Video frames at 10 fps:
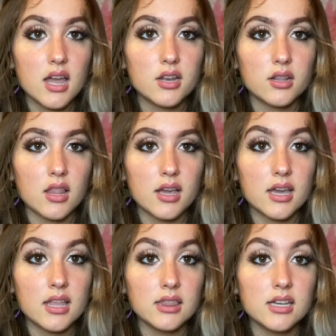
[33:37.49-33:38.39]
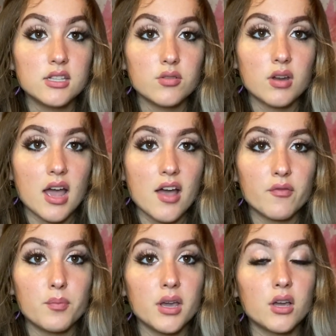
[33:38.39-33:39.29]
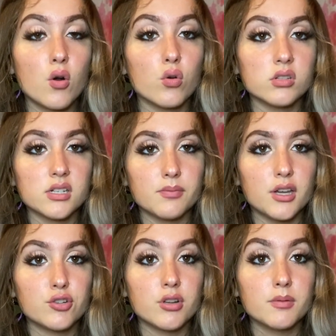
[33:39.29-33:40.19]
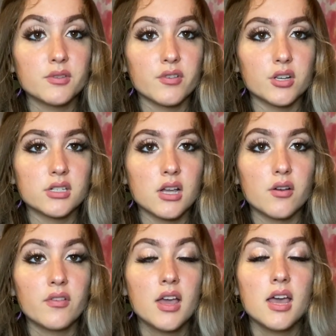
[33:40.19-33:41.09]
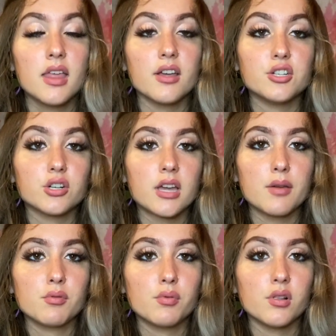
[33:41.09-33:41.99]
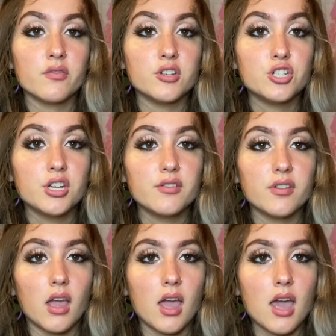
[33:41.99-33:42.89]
and like it leads you to have big goals and big dreams for yourself that you're capable of achieving.